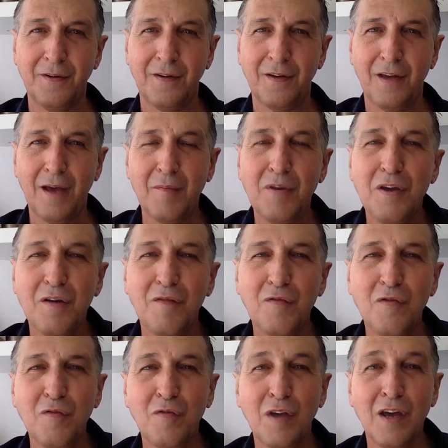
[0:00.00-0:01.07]
How many of
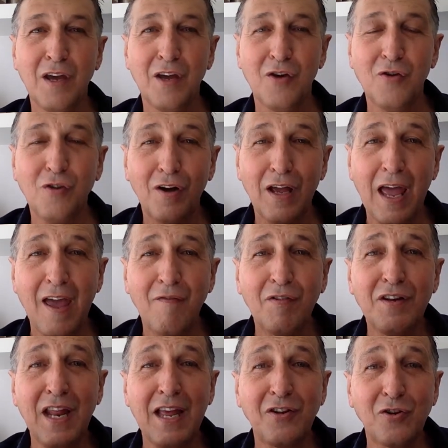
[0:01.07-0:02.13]
you haven't
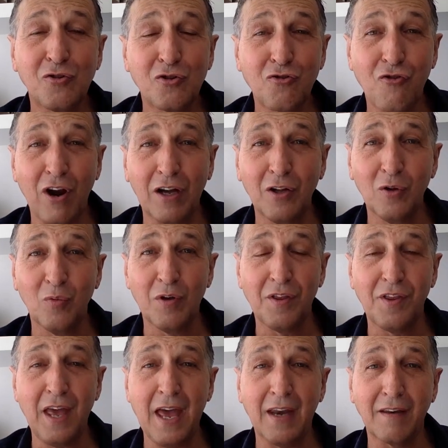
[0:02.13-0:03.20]
had to struggle with
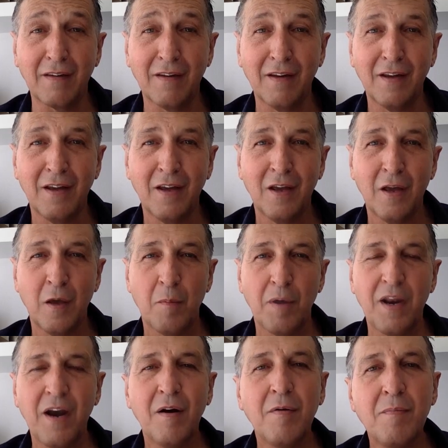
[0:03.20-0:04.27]
that? But I
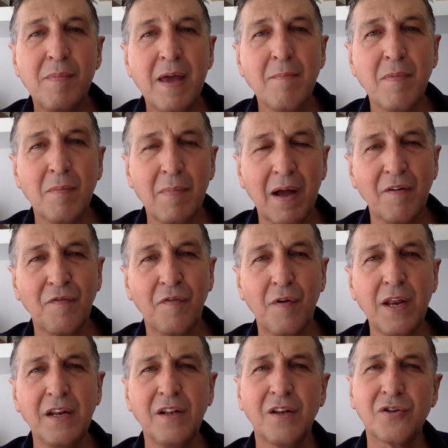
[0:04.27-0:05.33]
remember my
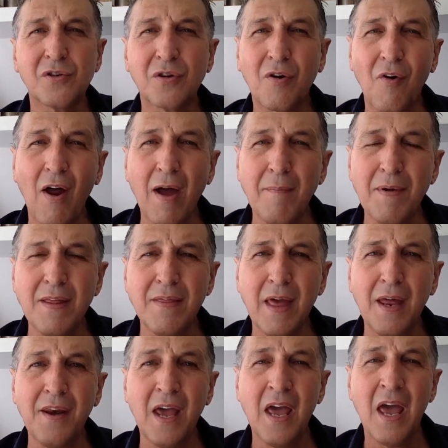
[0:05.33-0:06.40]
friend describing
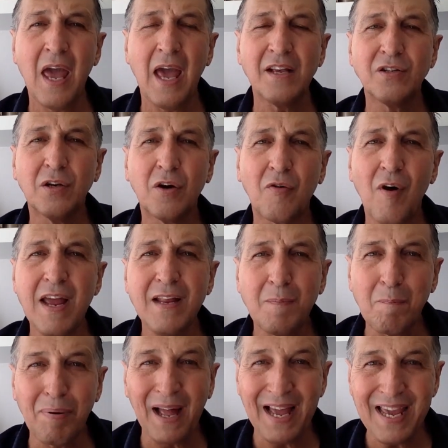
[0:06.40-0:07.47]
that as a great
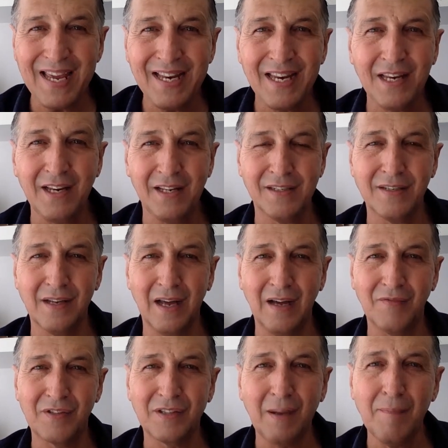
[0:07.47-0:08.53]
pain in his life,
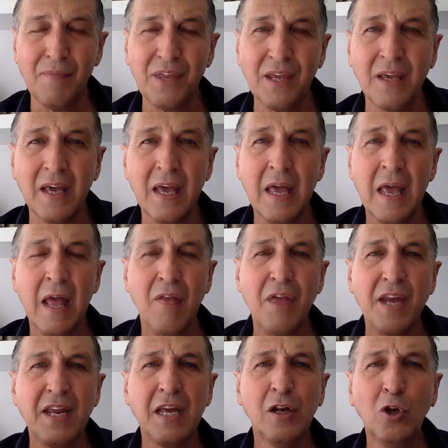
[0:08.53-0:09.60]
something that
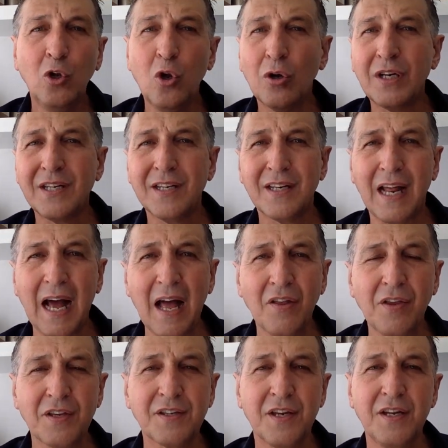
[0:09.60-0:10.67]
he looked at
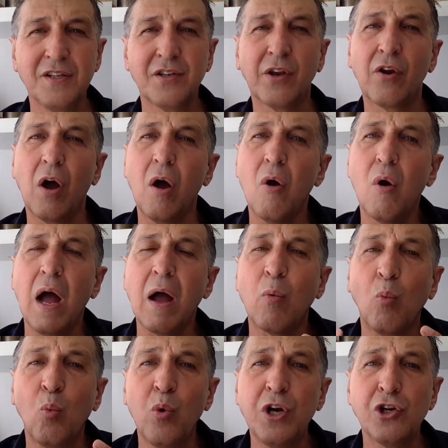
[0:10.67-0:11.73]
others and he said, oh, I
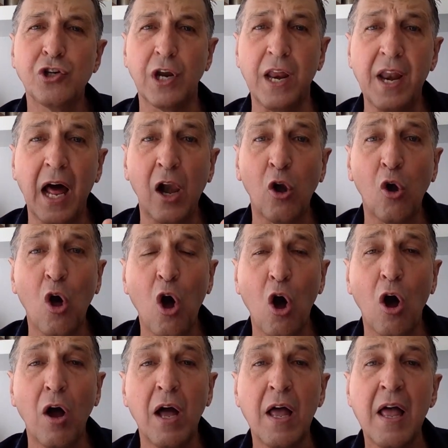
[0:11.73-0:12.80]
wish and I
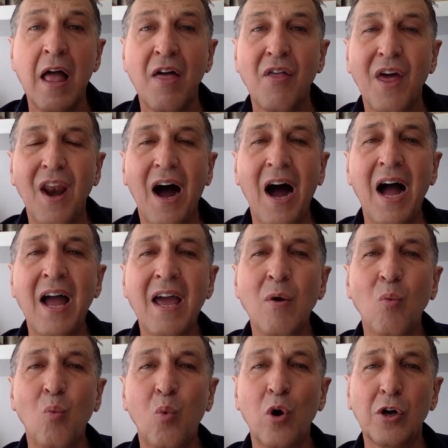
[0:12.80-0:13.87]
long that I
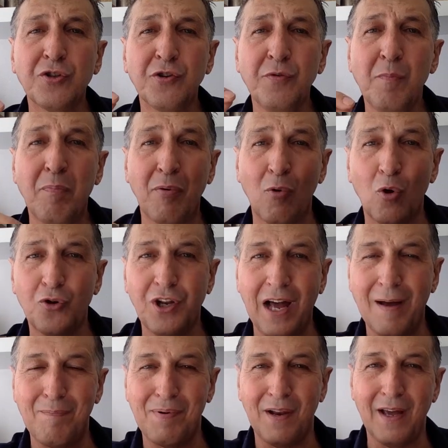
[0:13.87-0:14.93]
wasn't brought
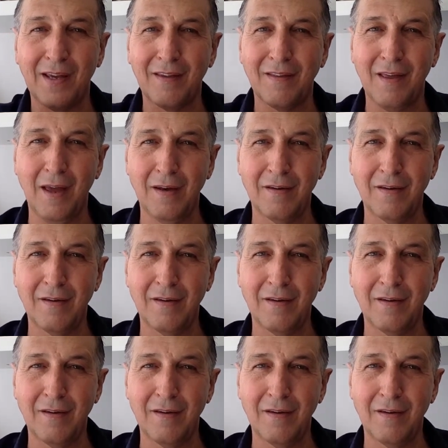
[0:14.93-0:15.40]
up like that.